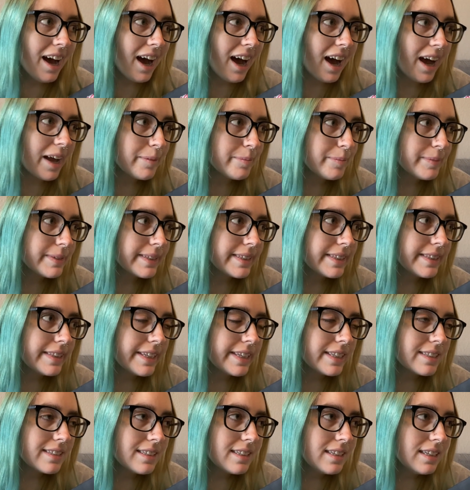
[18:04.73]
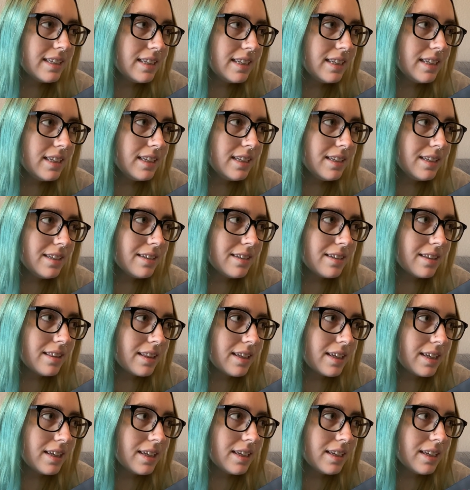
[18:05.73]
I'm listening to
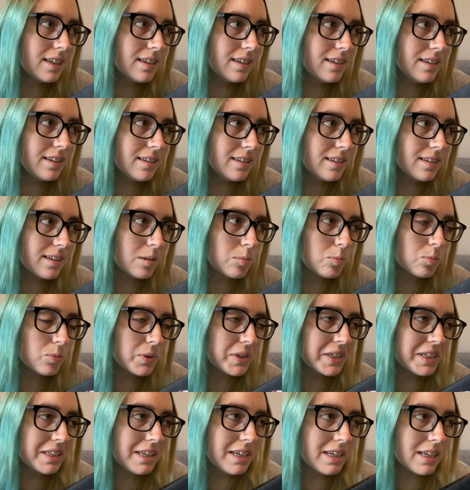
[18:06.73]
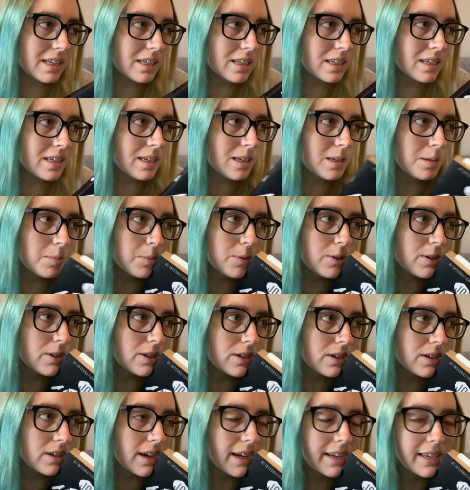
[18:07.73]
things, I'm reading an
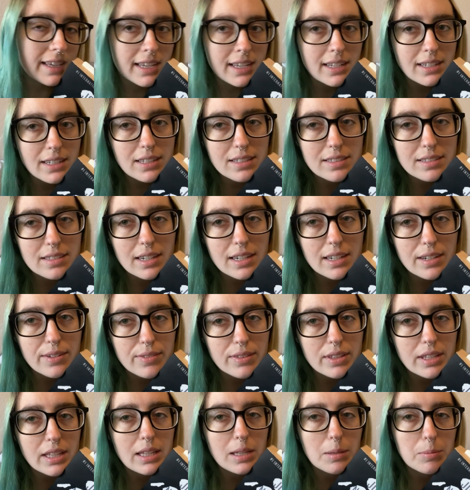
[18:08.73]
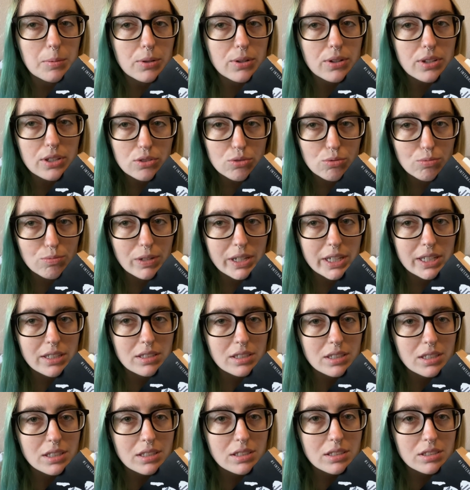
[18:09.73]
ebook. I can't decide if the ebook is
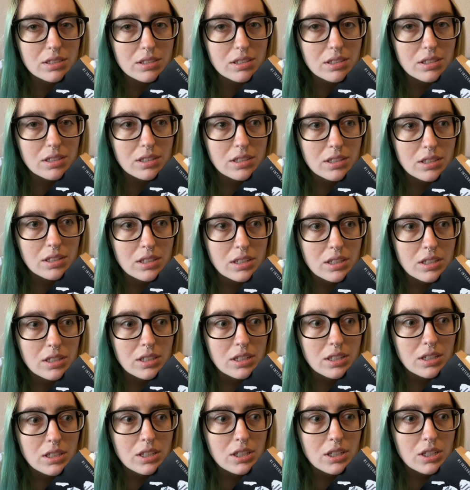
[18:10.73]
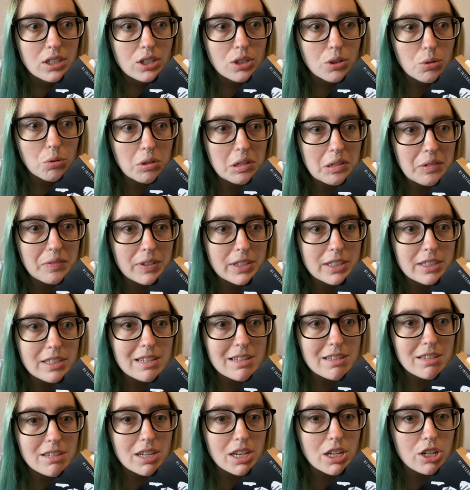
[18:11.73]
racist or if it's
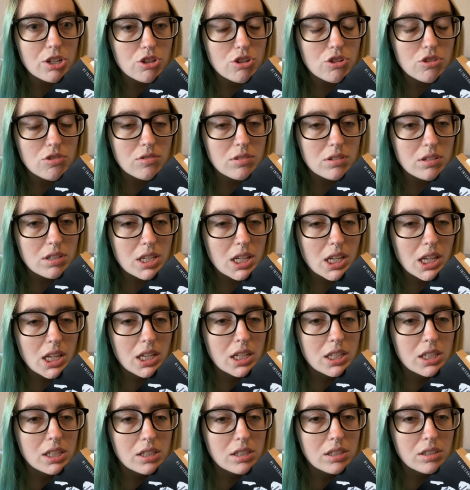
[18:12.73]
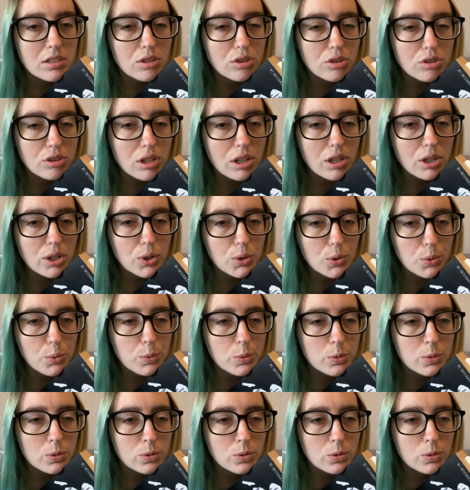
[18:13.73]
intentionally so.